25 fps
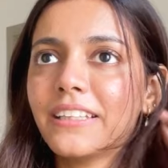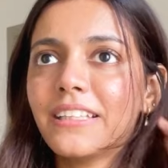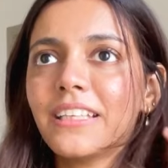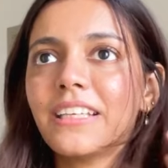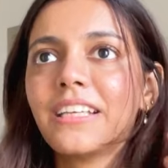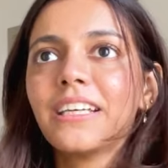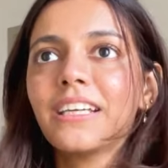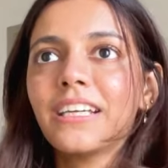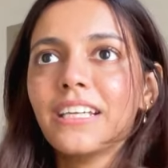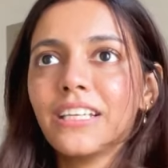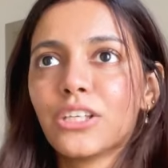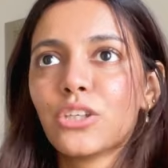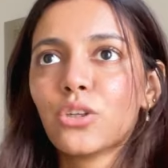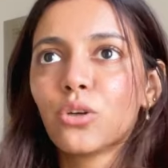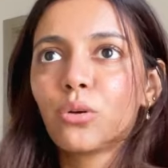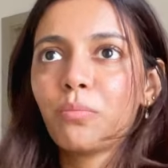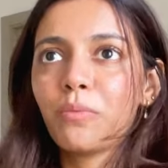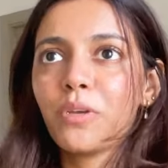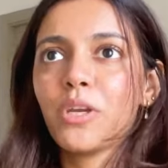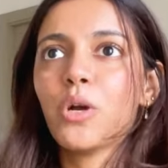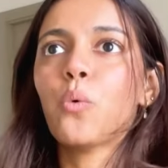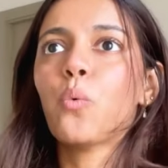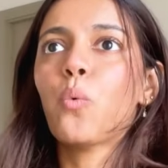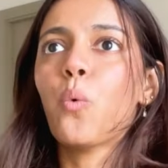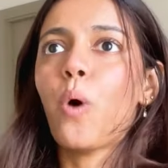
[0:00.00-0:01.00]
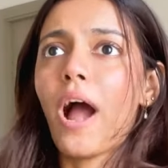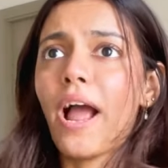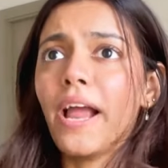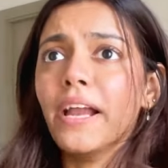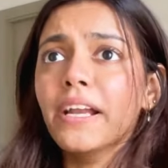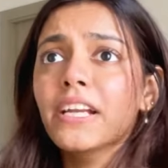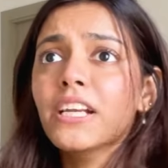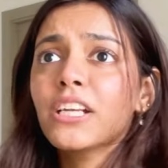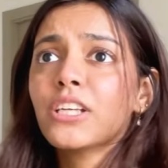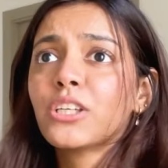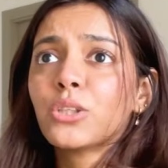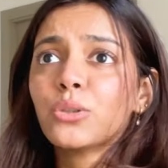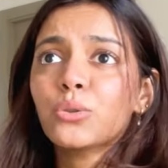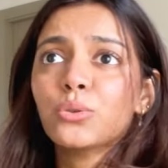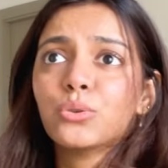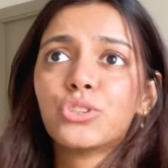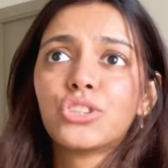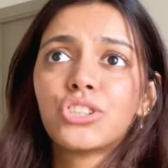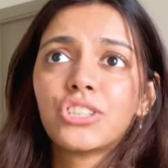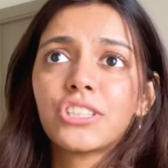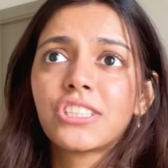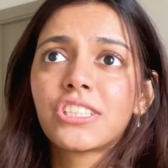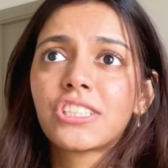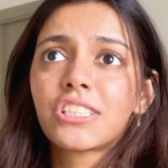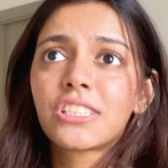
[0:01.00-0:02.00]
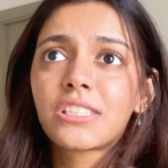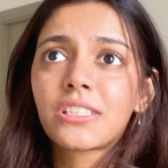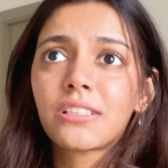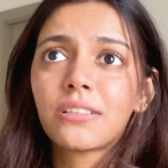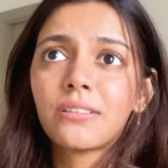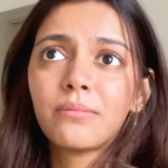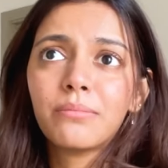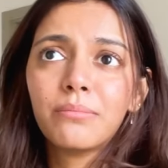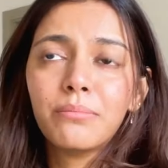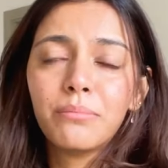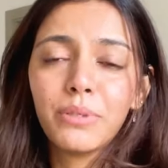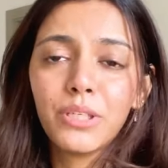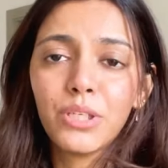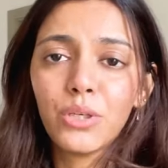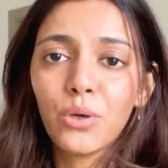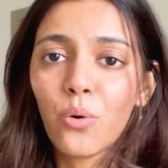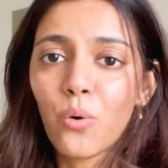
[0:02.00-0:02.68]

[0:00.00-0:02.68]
think it took me a while to just be